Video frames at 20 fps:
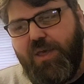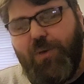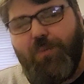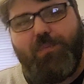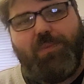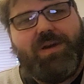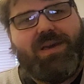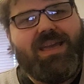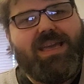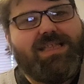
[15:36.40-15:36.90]

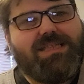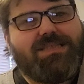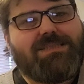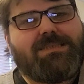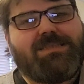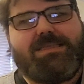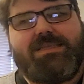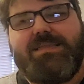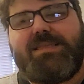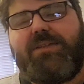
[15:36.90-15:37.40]
But
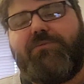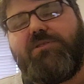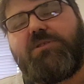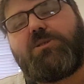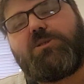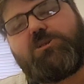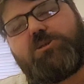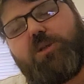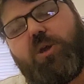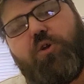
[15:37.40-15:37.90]
there are
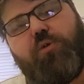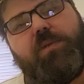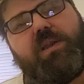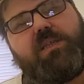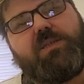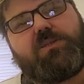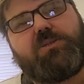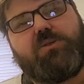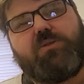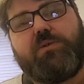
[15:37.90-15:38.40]
so
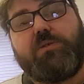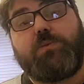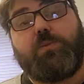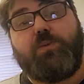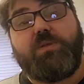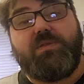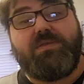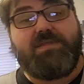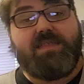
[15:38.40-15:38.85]
many stories with